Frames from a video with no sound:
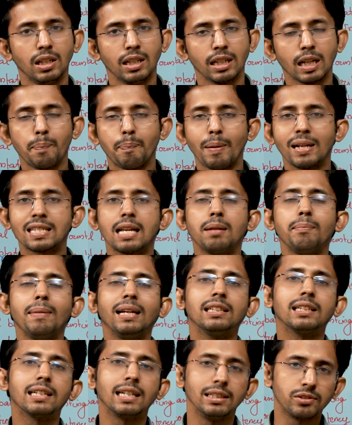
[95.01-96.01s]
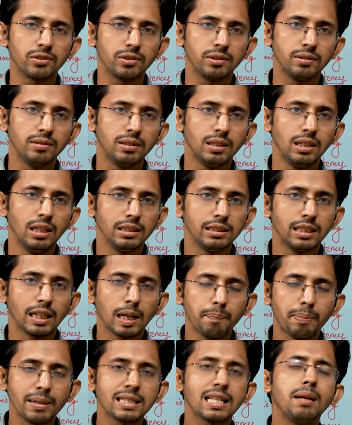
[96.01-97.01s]
Repairs and maintenance. The
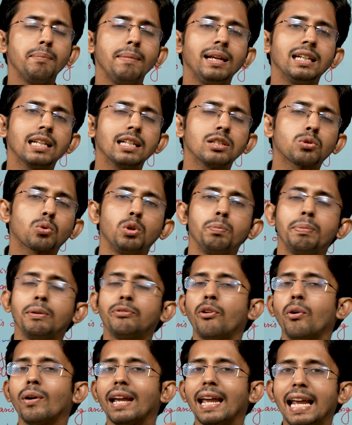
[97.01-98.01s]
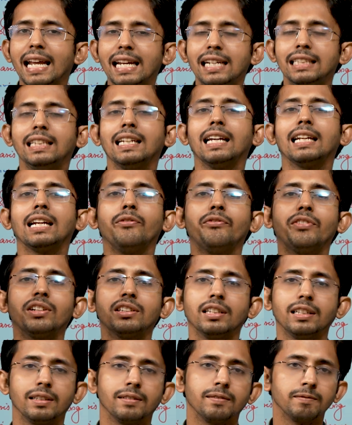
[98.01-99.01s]
repairs and maintenance could be for anything and
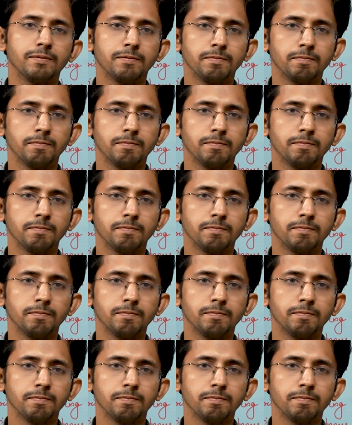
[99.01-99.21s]
everything.